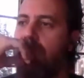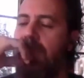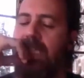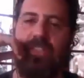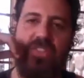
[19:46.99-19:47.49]

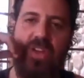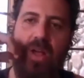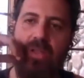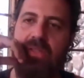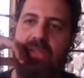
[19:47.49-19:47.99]

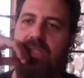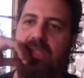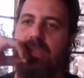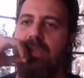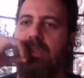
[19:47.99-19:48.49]

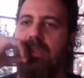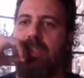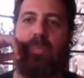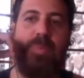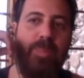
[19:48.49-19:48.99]
assaults,
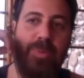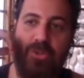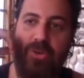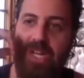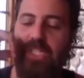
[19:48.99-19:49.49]
the
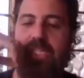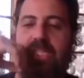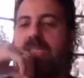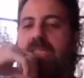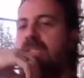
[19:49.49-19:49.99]

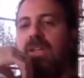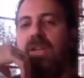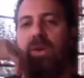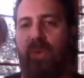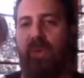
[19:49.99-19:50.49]
perpetrations,
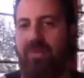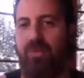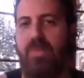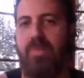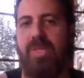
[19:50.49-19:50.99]
whatever
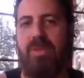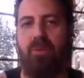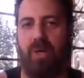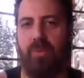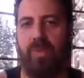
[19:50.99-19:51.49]
it be
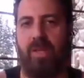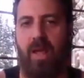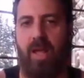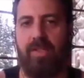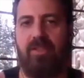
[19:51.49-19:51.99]
where we
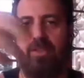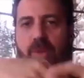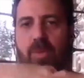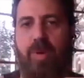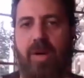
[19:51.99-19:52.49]
lost soul
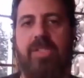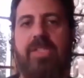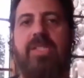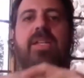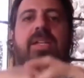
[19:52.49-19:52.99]
parts.
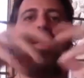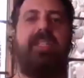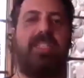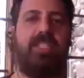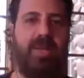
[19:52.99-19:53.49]
It's
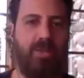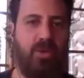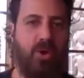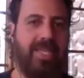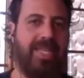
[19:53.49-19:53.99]
about
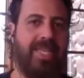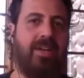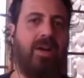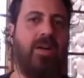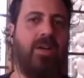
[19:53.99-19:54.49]
going and get
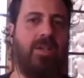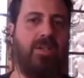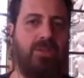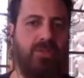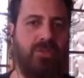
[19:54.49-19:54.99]
all
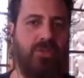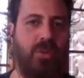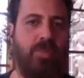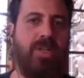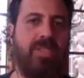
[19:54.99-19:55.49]
those soul
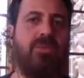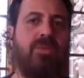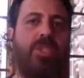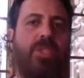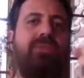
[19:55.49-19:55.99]
parts and
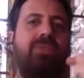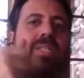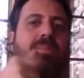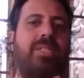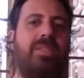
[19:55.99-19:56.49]
retrieving
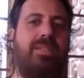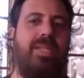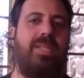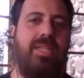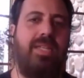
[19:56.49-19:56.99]
them and
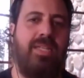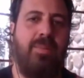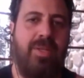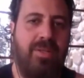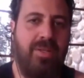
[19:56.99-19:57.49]
taking them
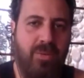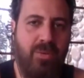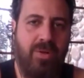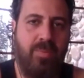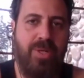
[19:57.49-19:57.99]
and
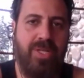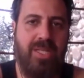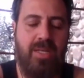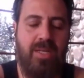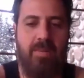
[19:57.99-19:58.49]

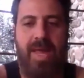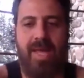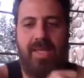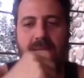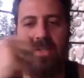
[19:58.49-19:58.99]
bringing them
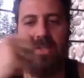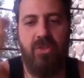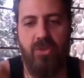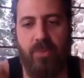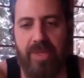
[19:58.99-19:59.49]
back
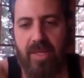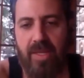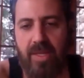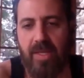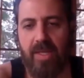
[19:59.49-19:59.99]
into
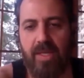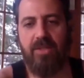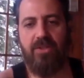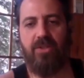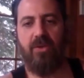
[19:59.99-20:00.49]

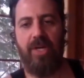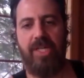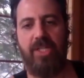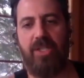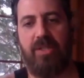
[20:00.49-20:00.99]
integration.